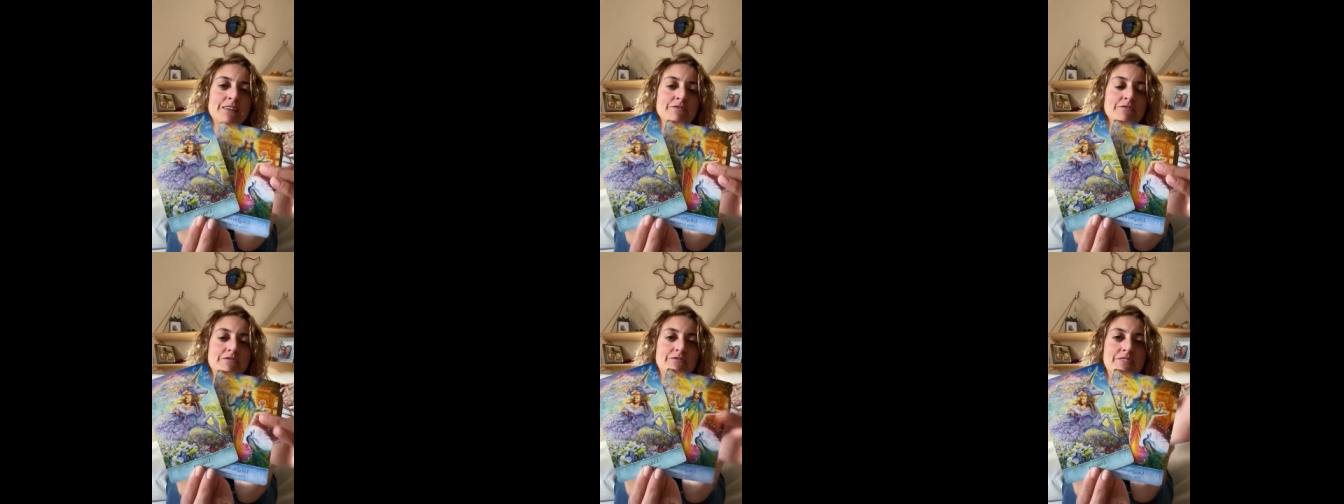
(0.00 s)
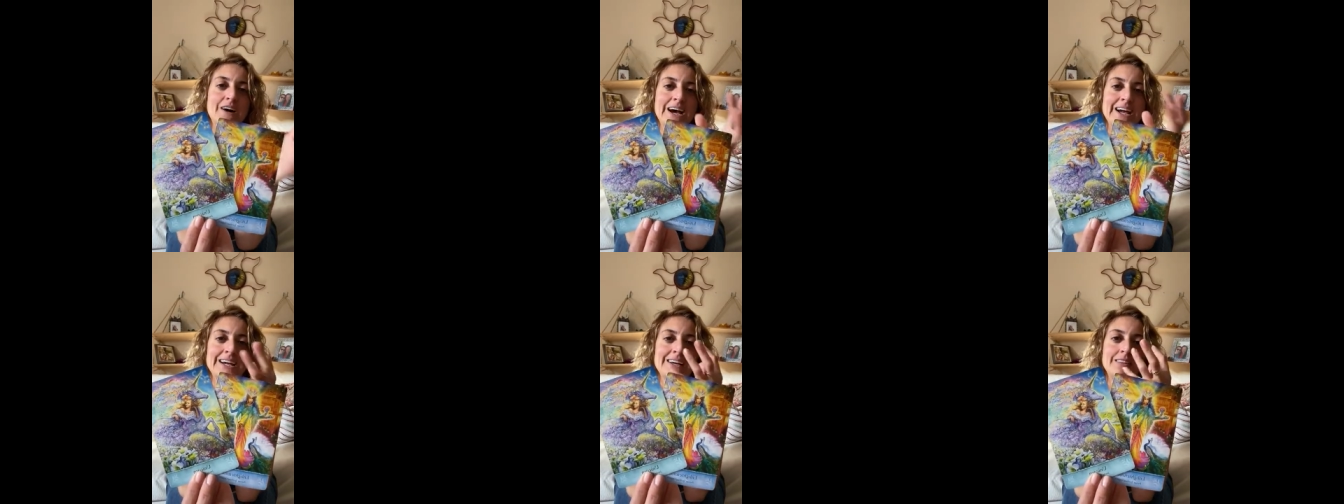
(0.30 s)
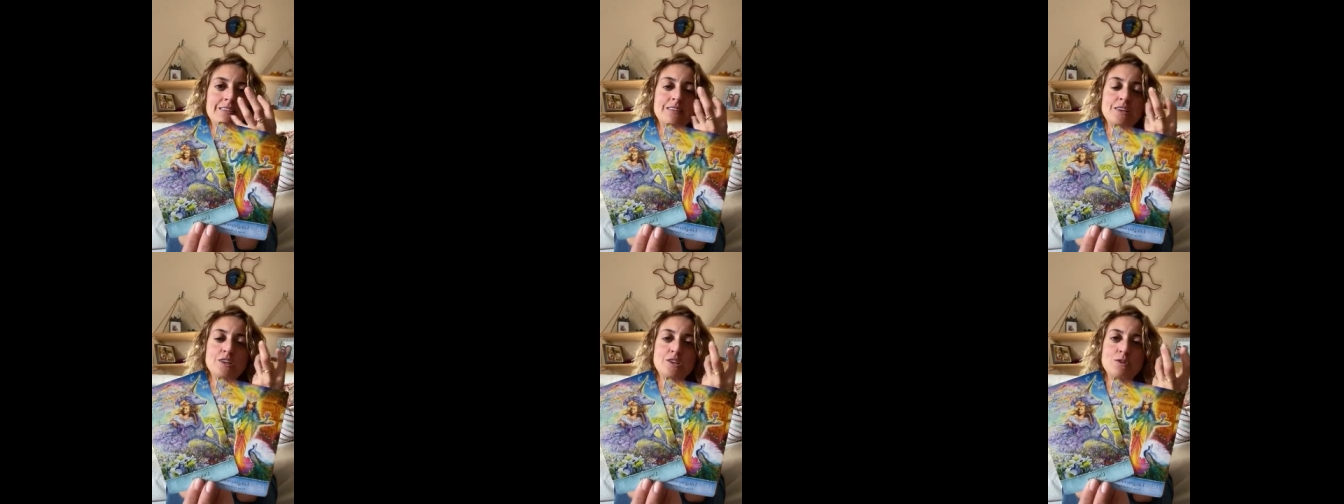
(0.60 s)

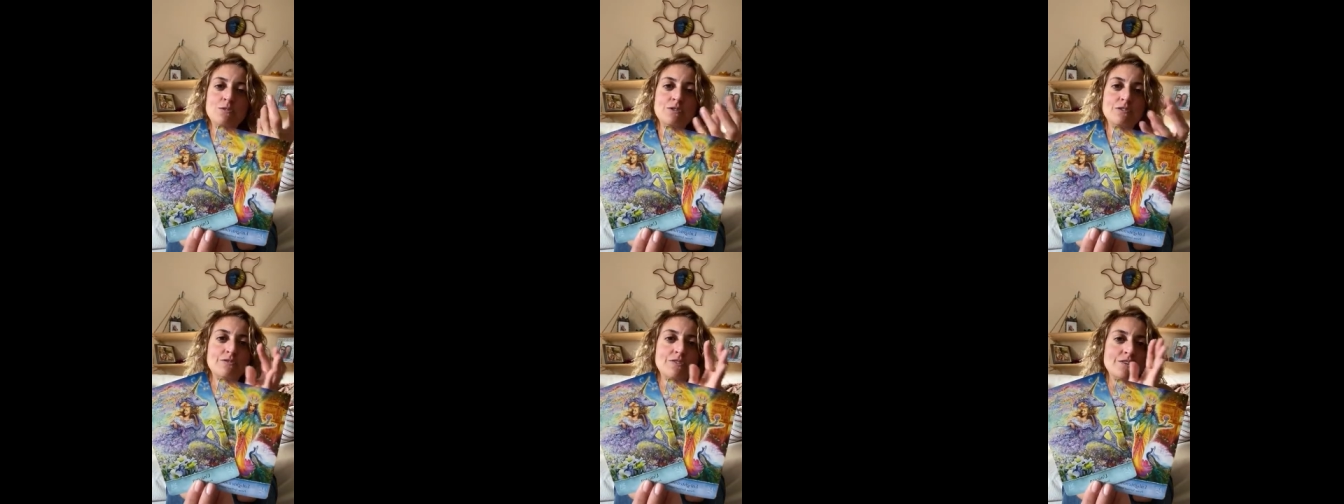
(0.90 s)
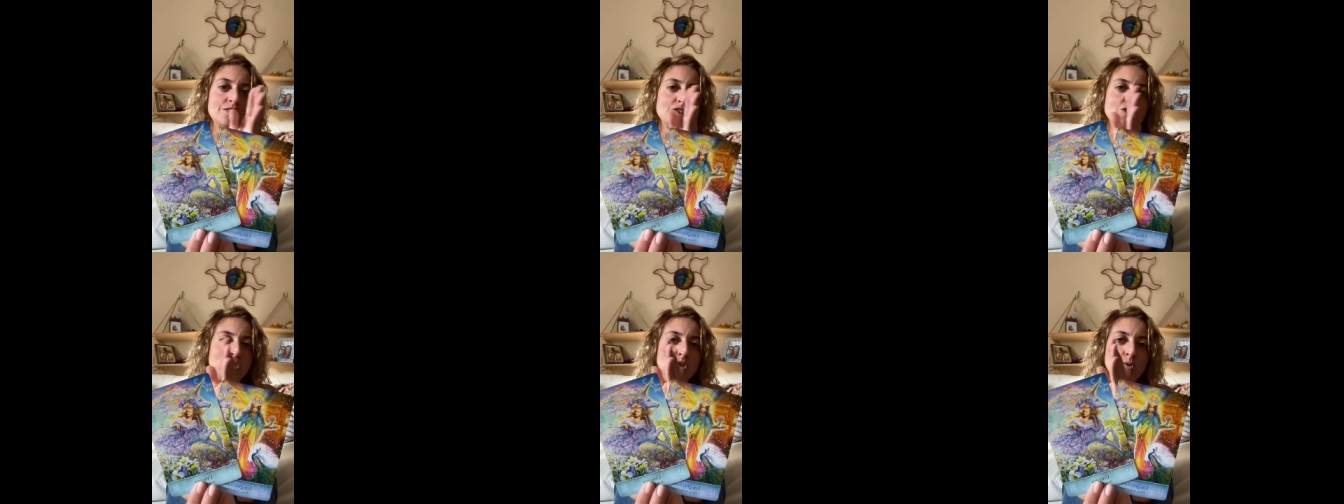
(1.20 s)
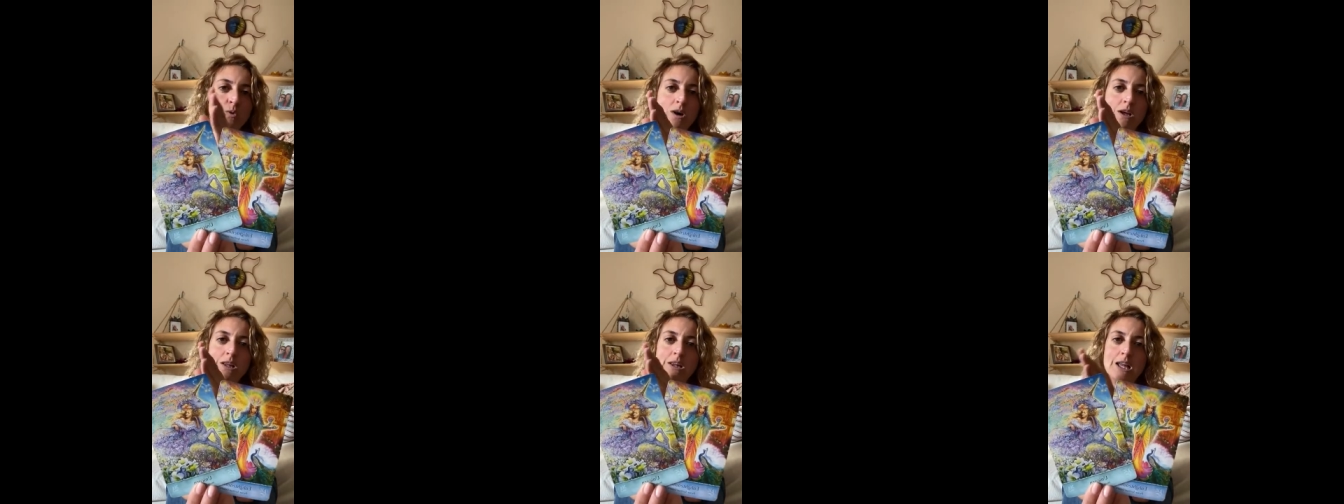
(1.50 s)
Invite the universe
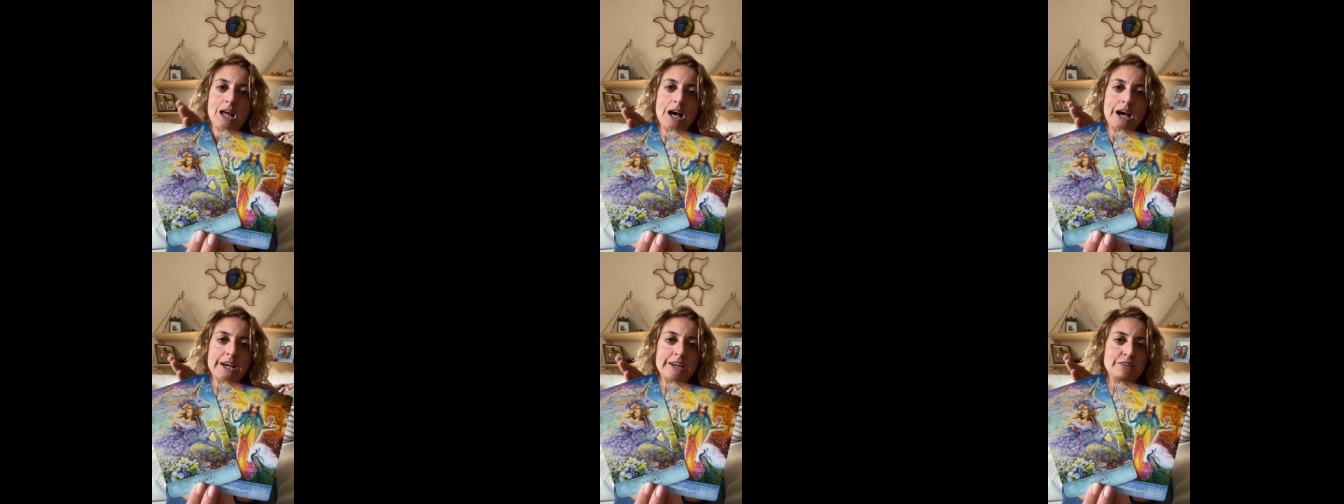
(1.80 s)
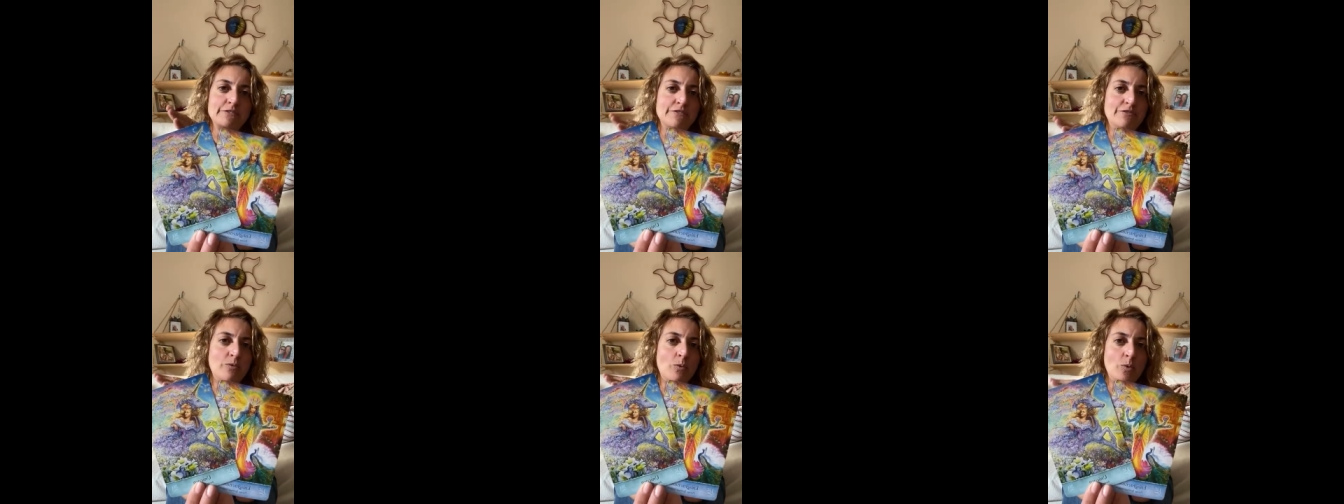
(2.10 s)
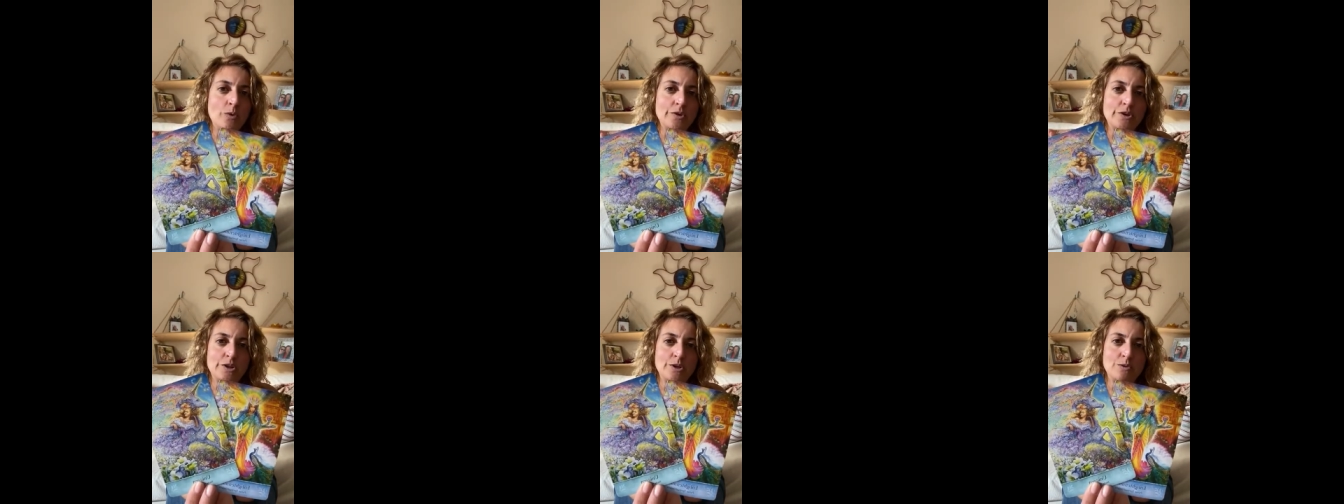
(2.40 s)
to align
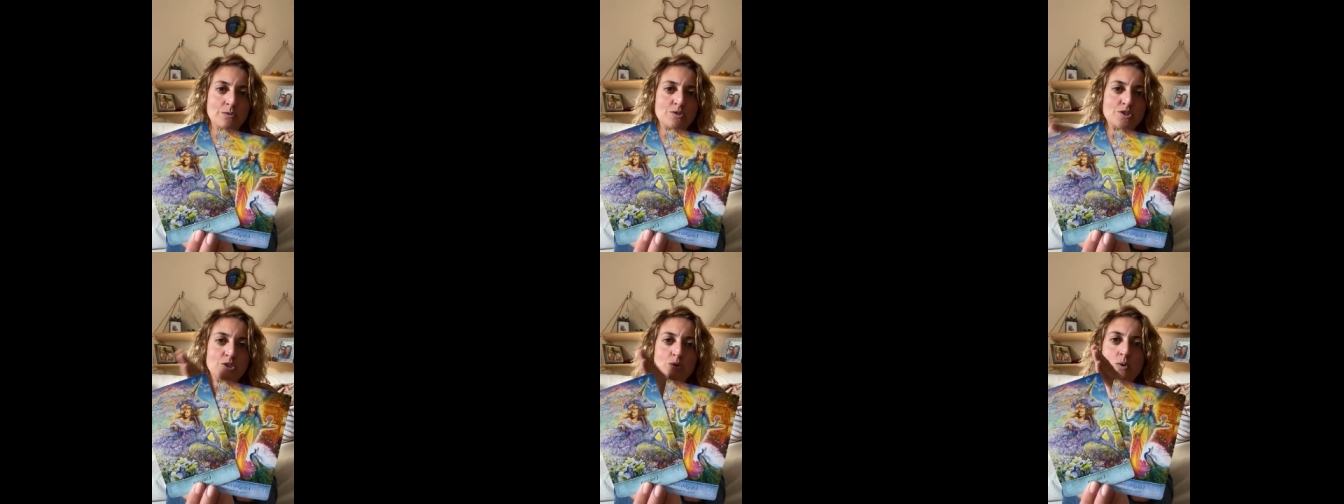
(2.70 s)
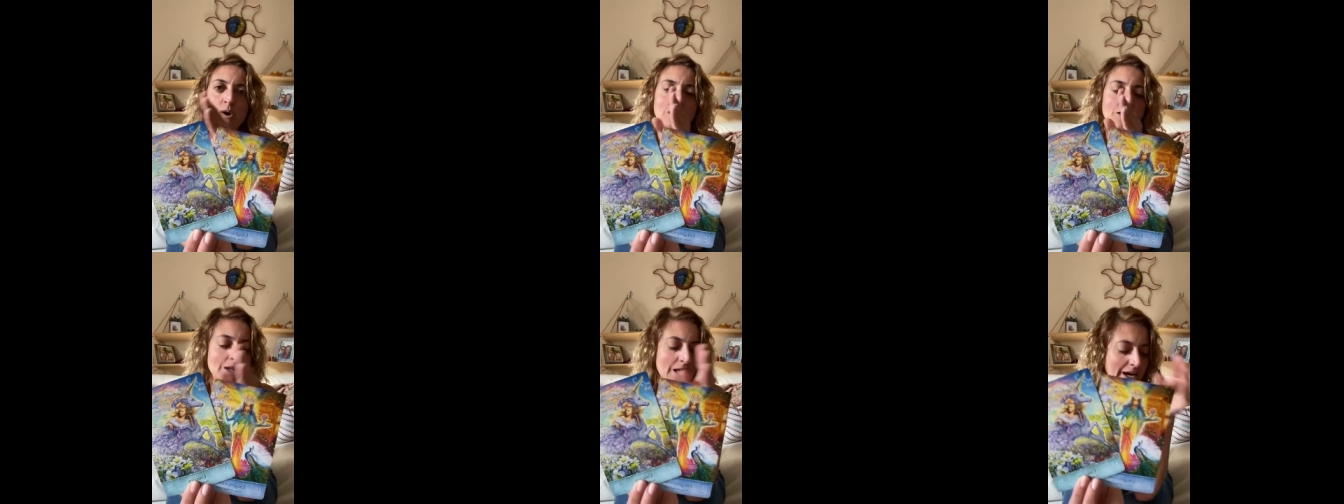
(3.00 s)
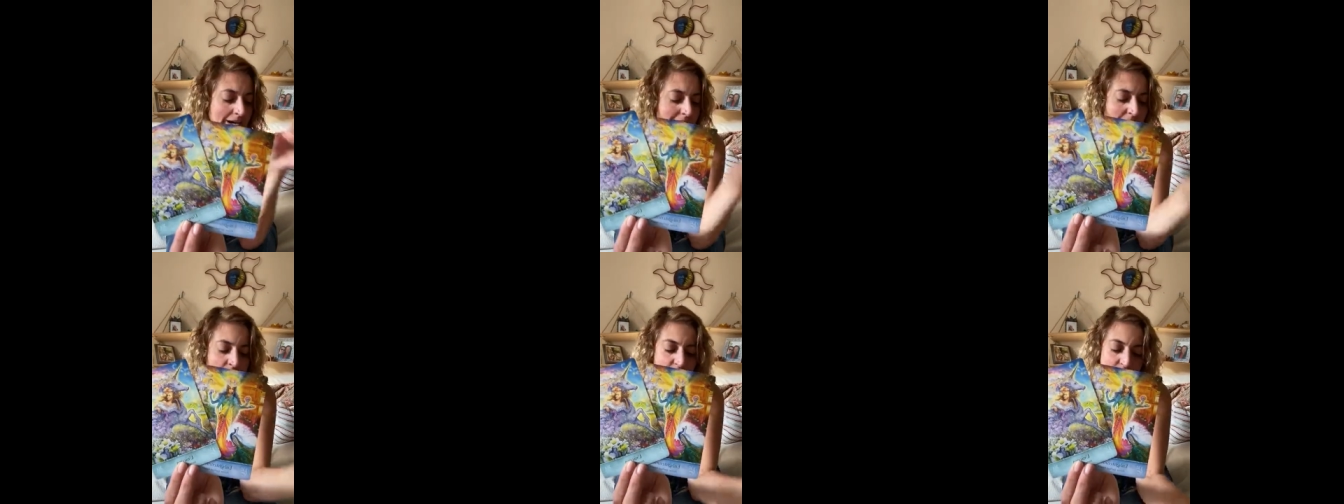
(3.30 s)
for you. To
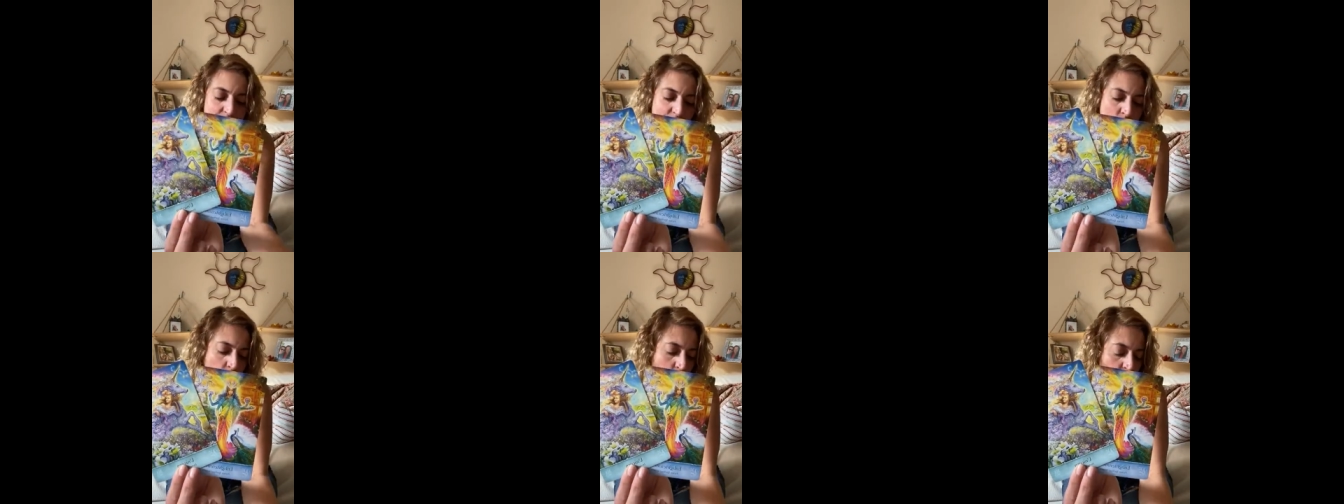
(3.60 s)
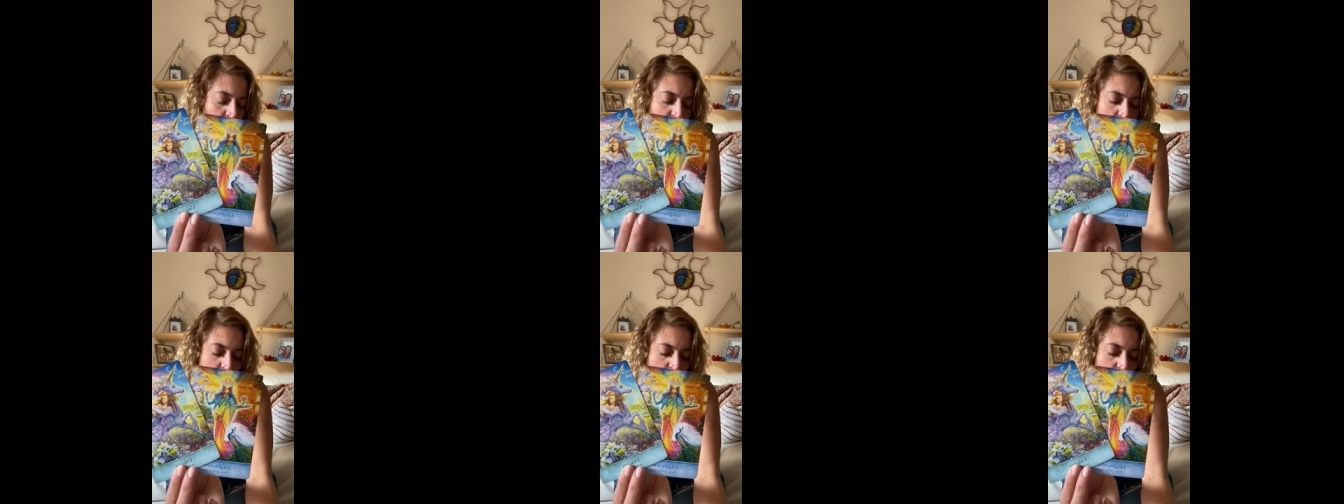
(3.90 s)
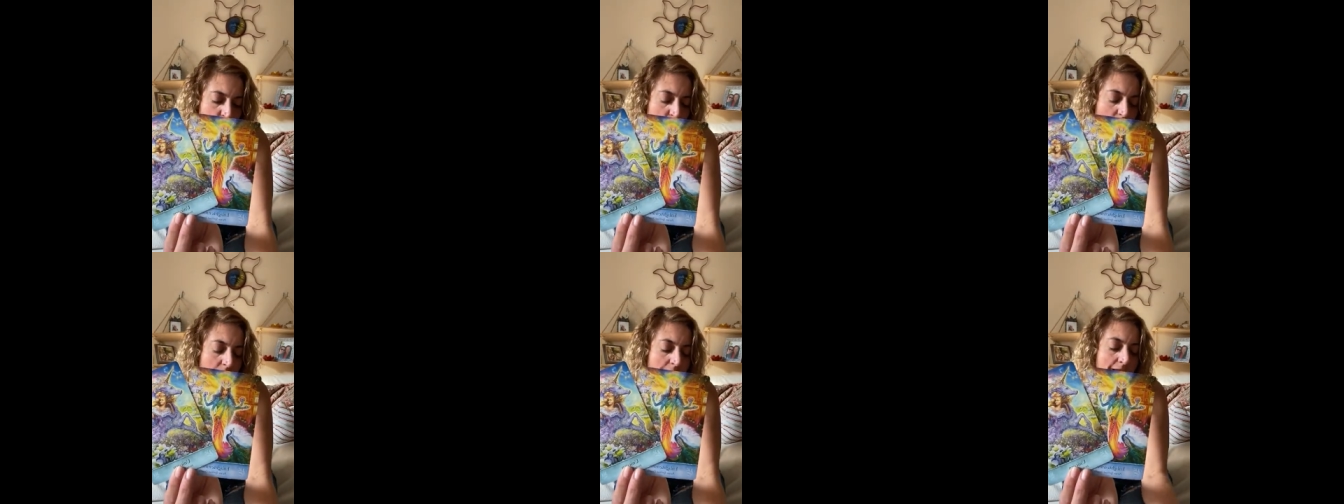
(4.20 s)
align it for
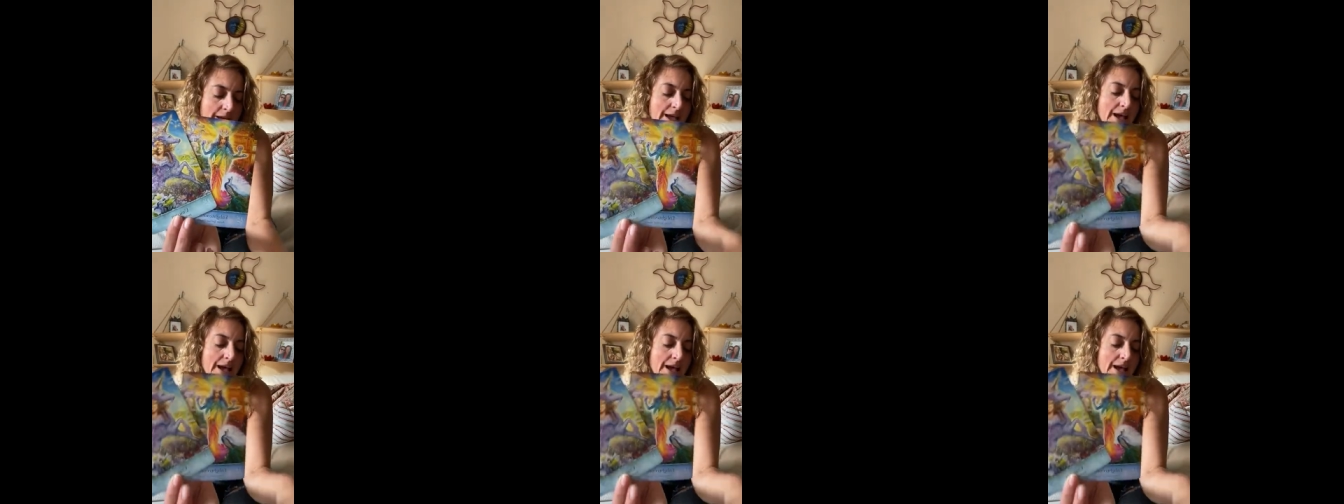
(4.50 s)
you.